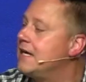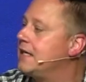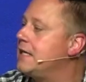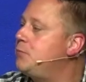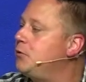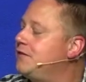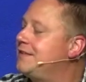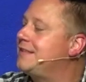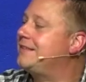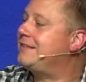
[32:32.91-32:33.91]
He puts
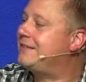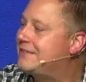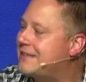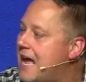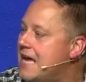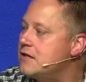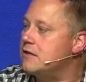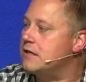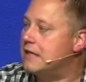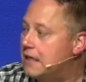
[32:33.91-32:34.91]
the
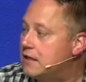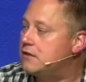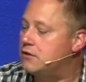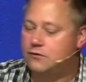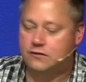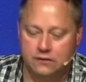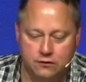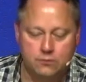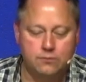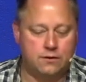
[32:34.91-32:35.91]
desire in you to
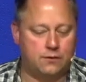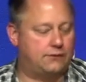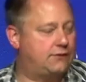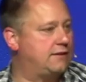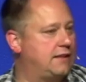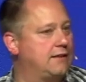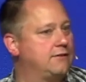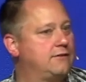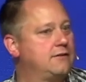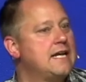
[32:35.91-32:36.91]
do those
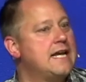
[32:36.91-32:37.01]
things.